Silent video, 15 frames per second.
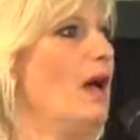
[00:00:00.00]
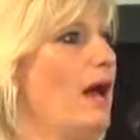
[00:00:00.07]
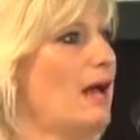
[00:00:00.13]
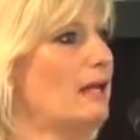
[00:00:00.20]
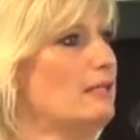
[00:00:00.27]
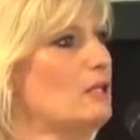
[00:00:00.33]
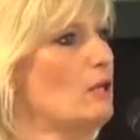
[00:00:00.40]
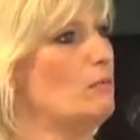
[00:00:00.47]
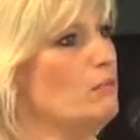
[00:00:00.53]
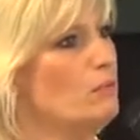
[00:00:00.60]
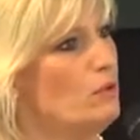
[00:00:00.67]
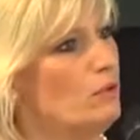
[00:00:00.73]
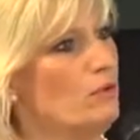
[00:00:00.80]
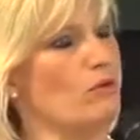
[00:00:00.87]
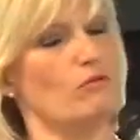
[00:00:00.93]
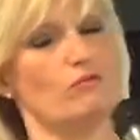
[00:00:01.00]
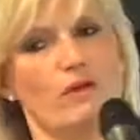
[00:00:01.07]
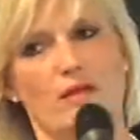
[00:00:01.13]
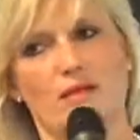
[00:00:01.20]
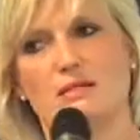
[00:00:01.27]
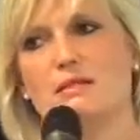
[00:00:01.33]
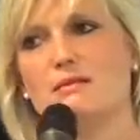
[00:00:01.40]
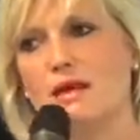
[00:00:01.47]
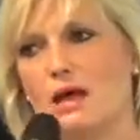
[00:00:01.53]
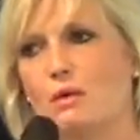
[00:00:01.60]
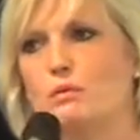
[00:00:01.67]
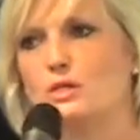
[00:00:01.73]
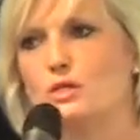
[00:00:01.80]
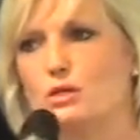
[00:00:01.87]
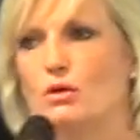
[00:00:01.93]
and move into
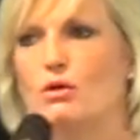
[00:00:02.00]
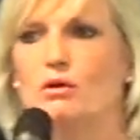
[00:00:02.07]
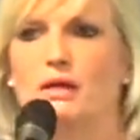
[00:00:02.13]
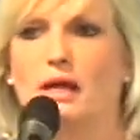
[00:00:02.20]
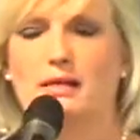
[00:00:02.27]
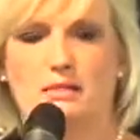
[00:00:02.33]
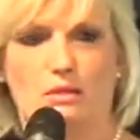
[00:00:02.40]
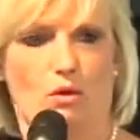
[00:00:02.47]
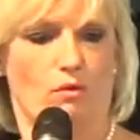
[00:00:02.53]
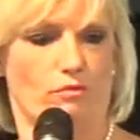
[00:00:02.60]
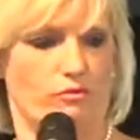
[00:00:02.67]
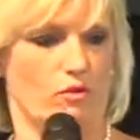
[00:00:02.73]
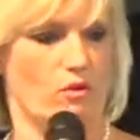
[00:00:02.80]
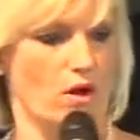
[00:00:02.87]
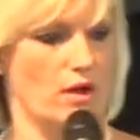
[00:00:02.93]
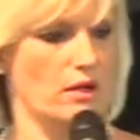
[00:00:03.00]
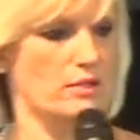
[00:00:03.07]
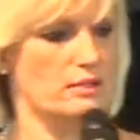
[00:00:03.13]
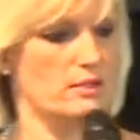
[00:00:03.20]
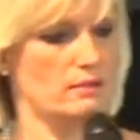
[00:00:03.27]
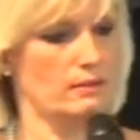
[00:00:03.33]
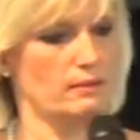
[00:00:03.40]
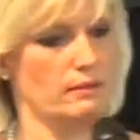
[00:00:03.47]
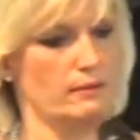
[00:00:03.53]
that which God has got for us?